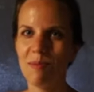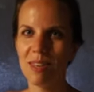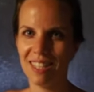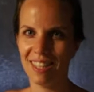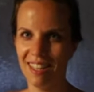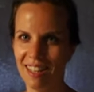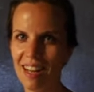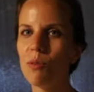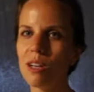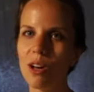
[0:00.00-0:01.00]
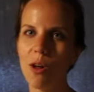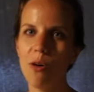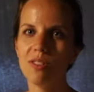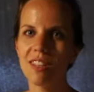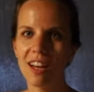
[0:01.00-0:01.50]
missing a wet
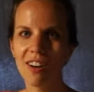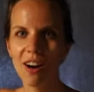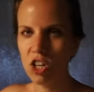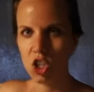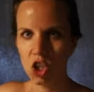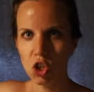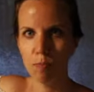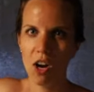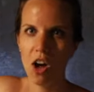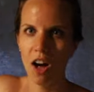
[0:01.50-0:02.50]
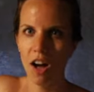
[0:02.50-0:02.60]
clothes hanger. Spinner.